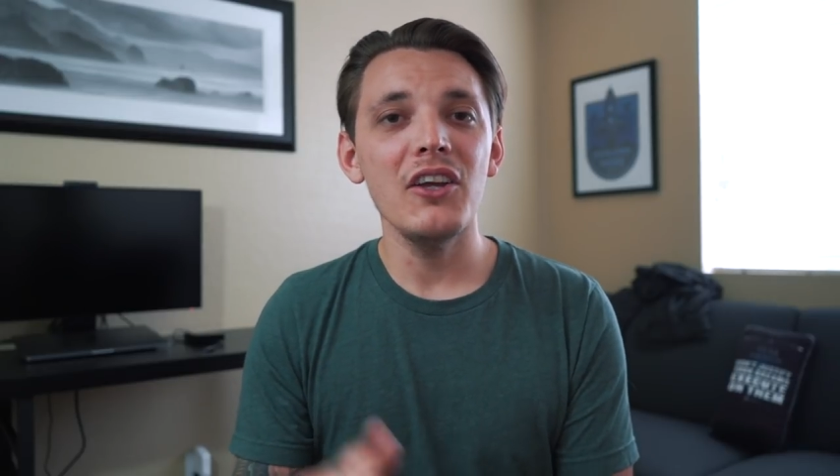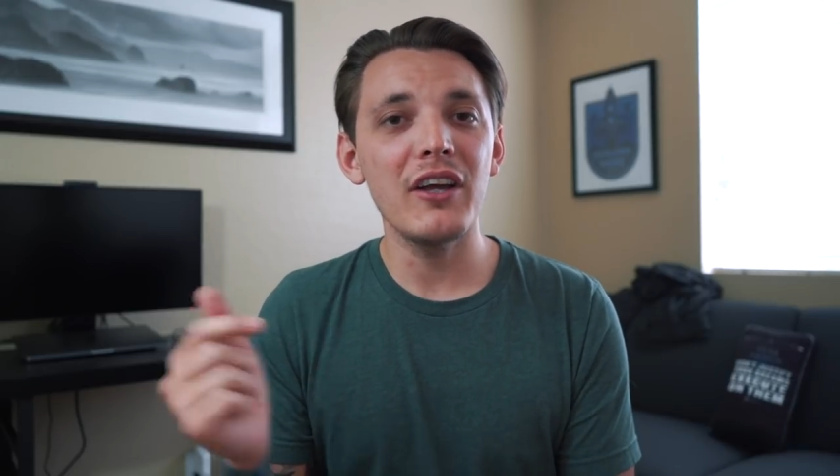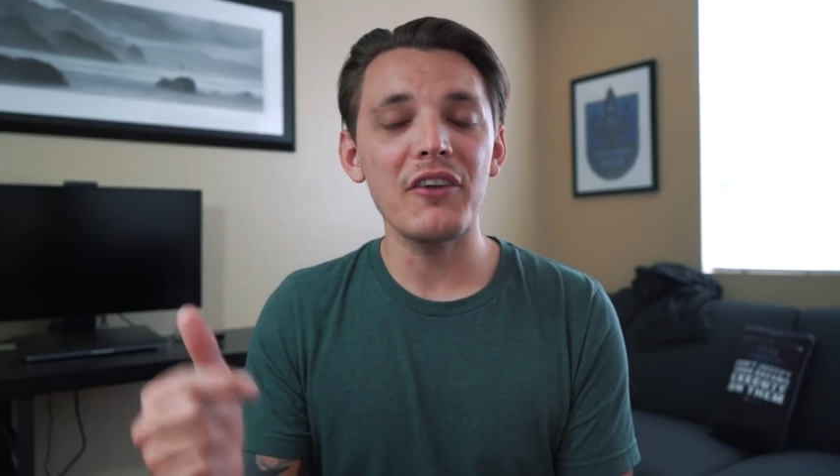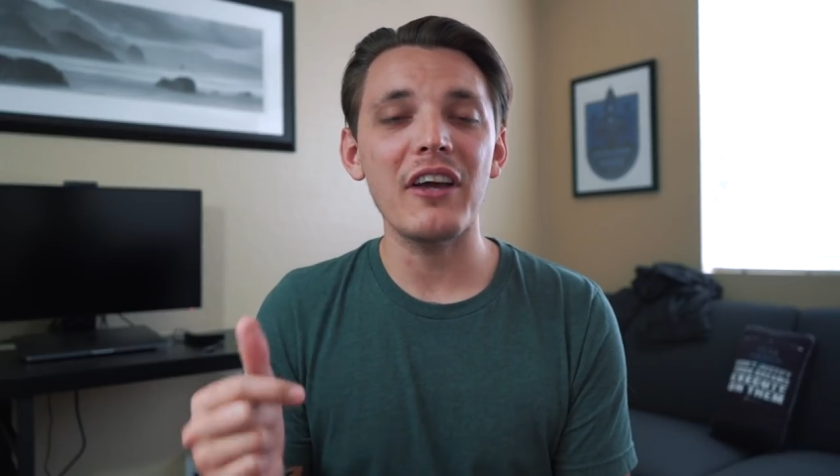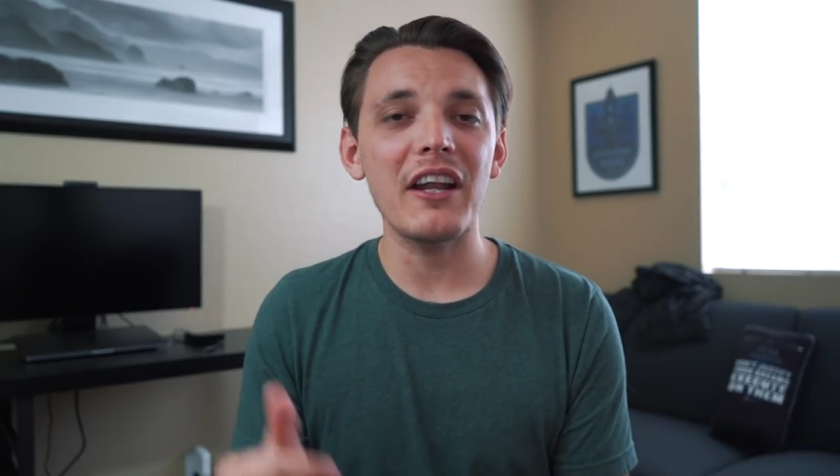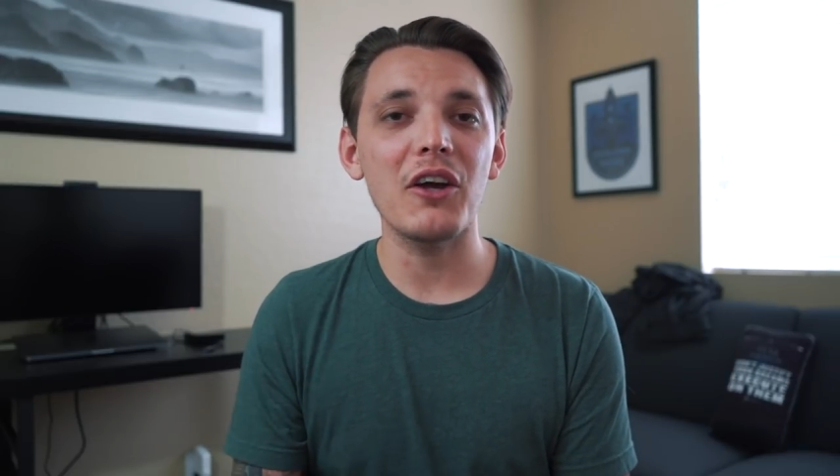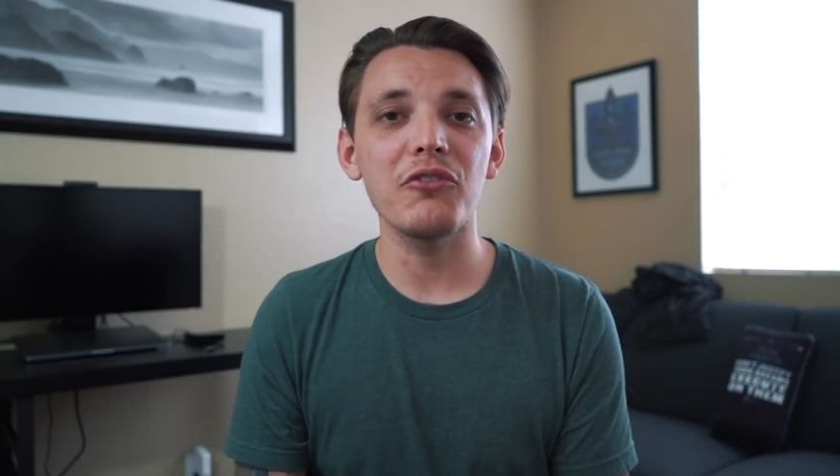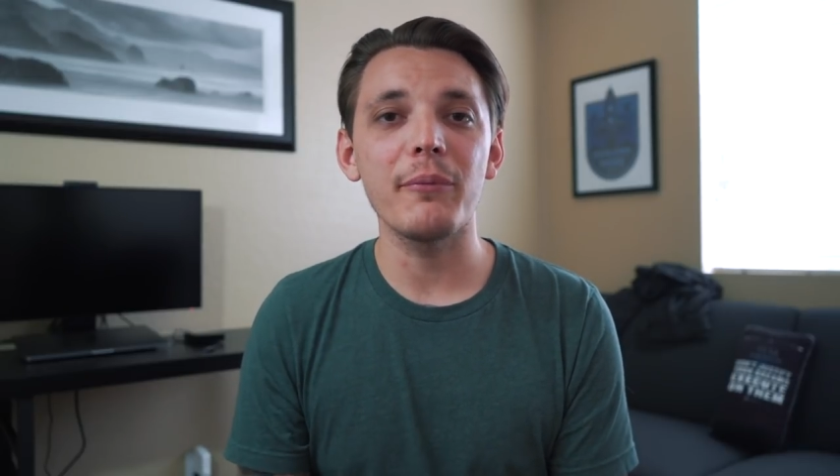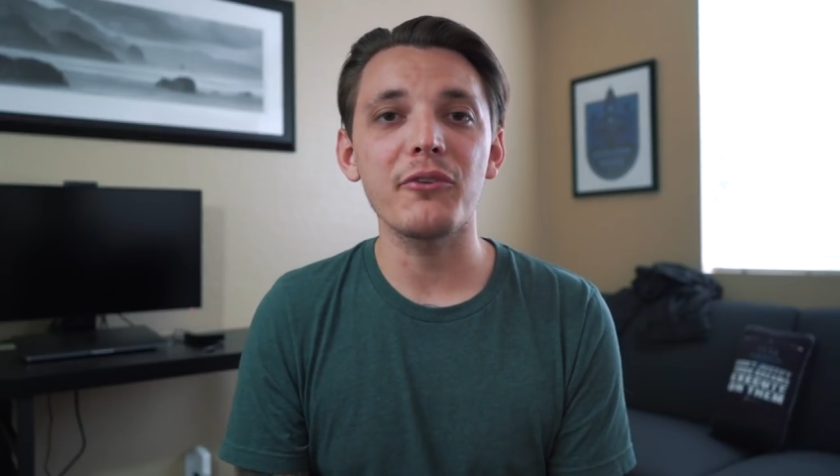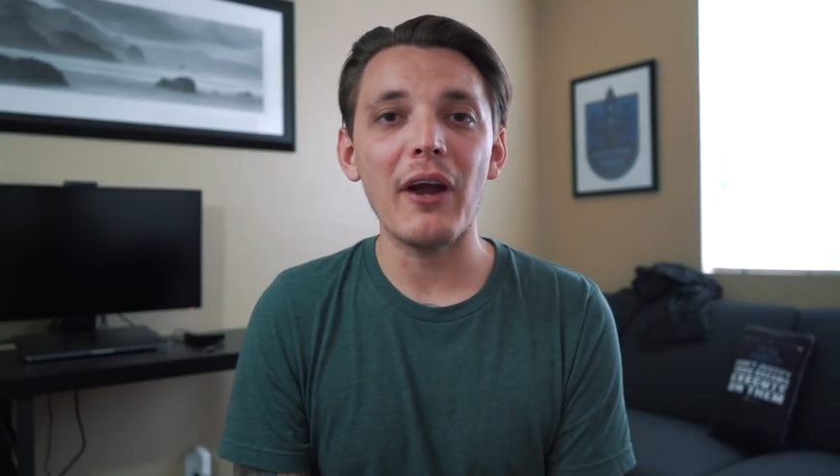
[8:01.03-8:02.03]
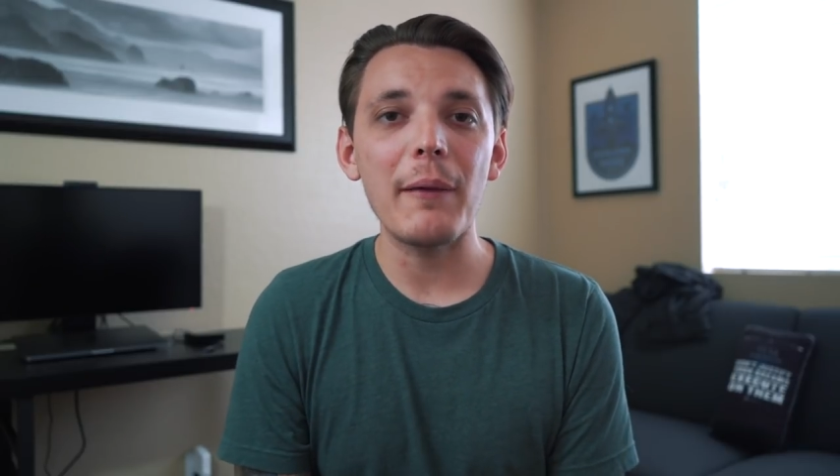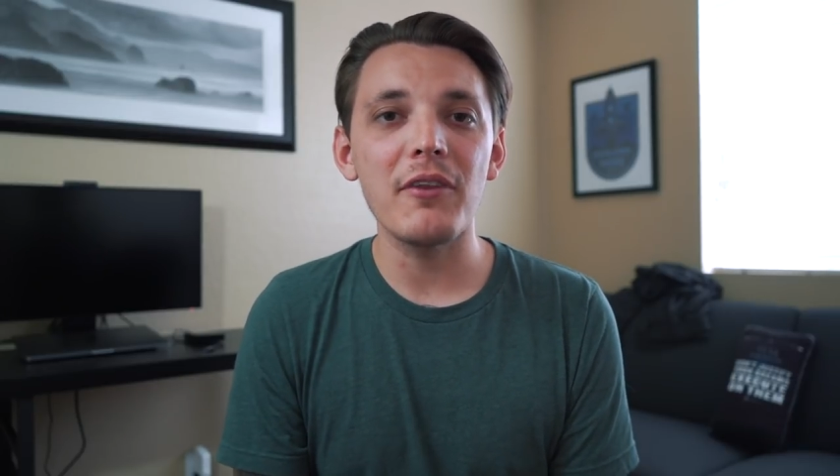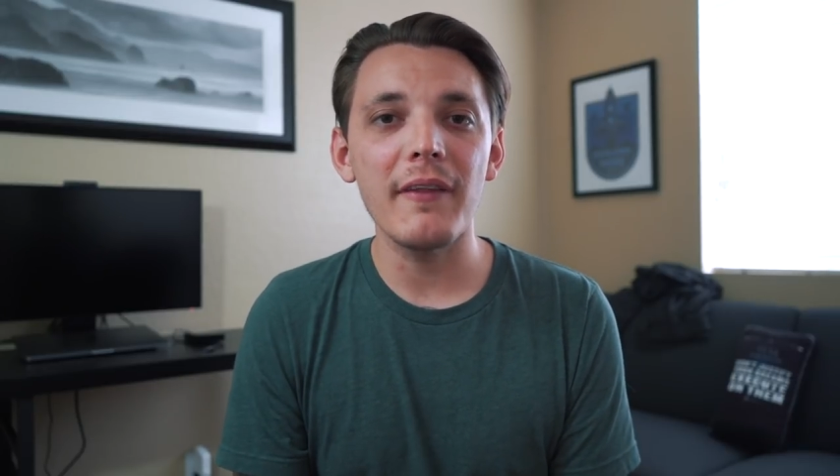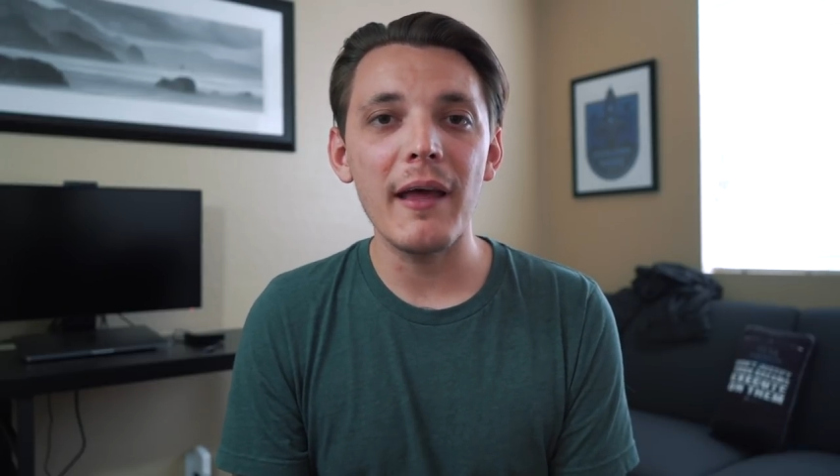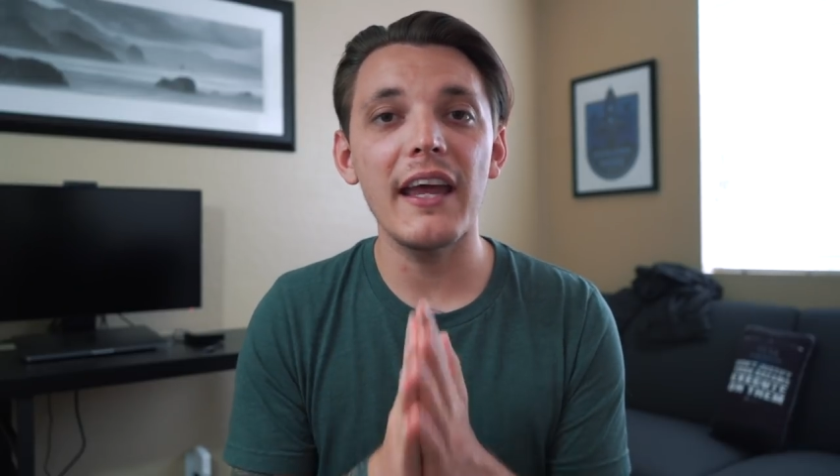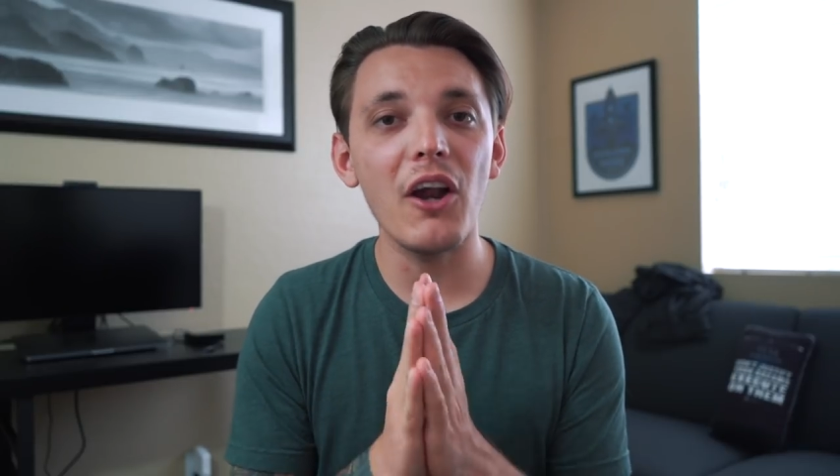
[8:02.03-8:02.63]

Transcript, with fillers: you guys gotta go subscribe to them.